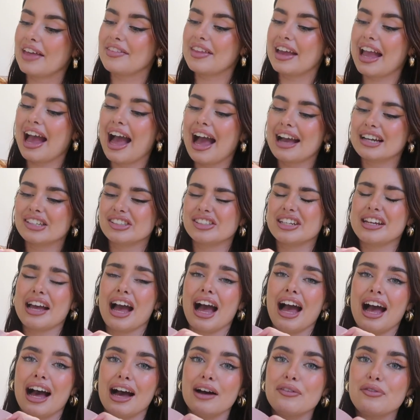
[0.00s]
And they actually
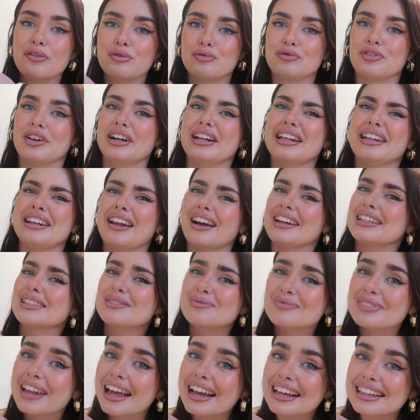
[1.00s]
have really nice
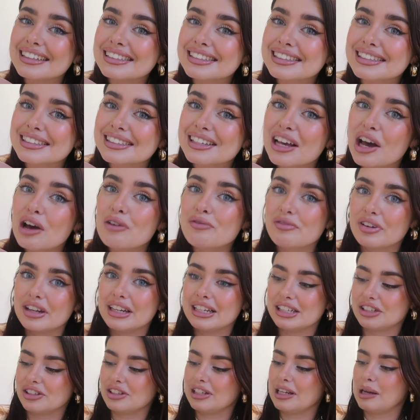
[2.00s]
plates for
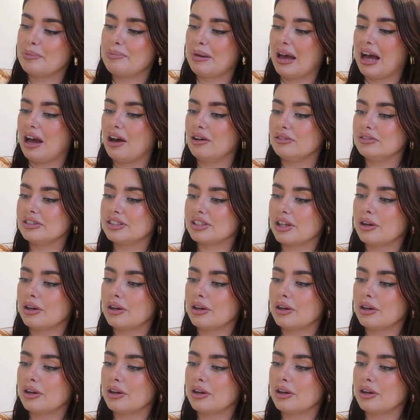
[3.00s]
literally £1.